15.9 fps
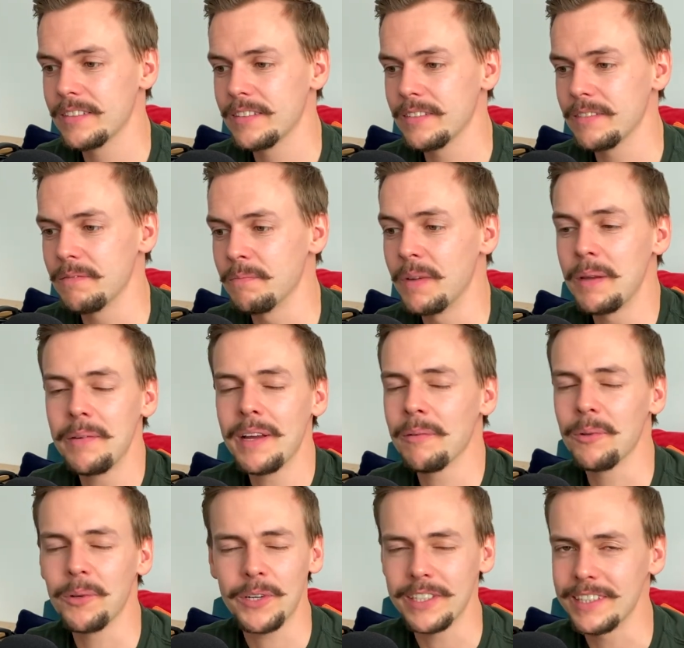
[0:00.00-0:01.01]
Maybe I'm
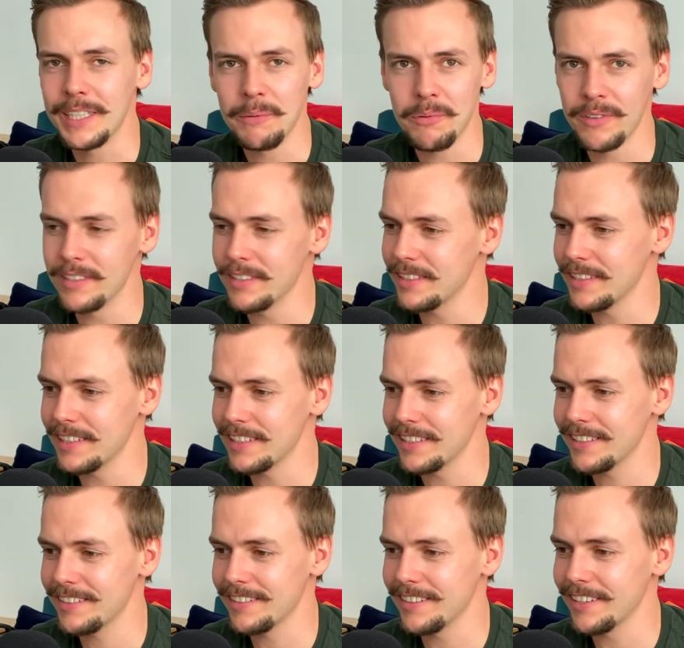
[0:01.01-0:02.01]
looking deeper into
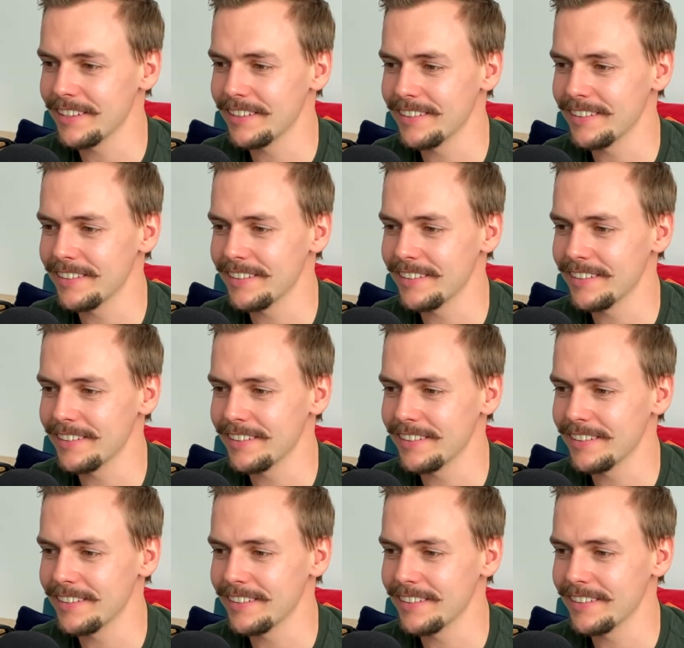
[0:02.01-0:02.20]
this than